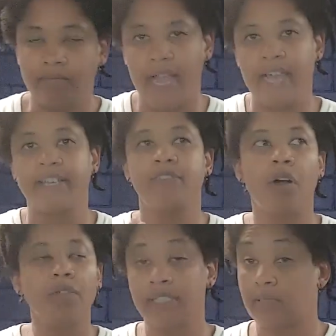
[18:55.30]
And you
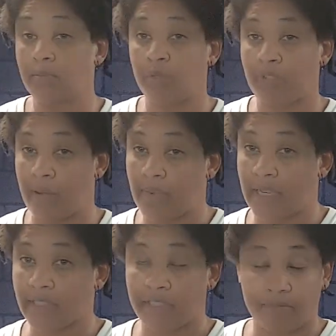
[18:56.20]
don't need to move that
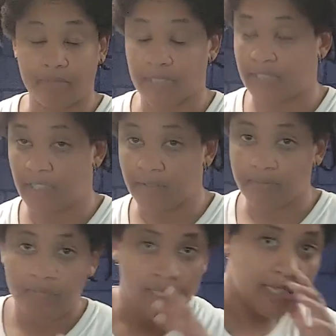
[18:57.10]
much. You really don't.
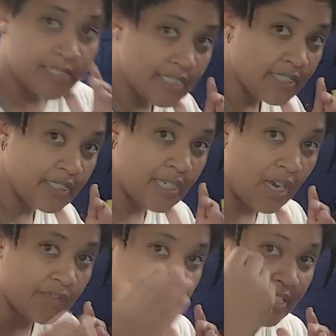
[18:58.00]
Just
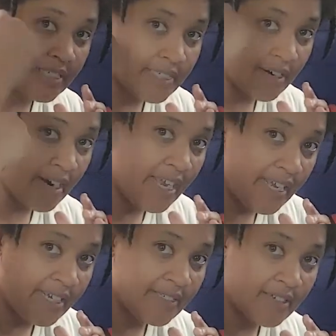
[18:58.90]
enough to get your
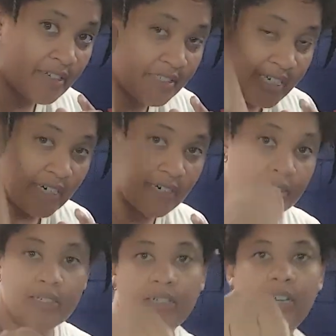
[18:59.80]
head clear
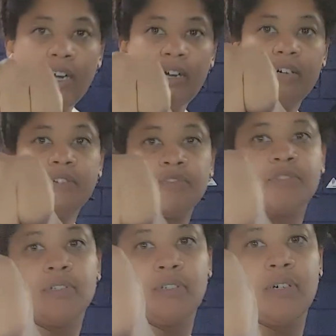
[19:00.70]
of
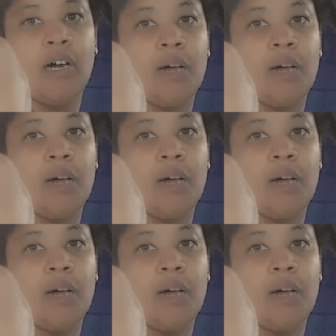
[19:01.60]
a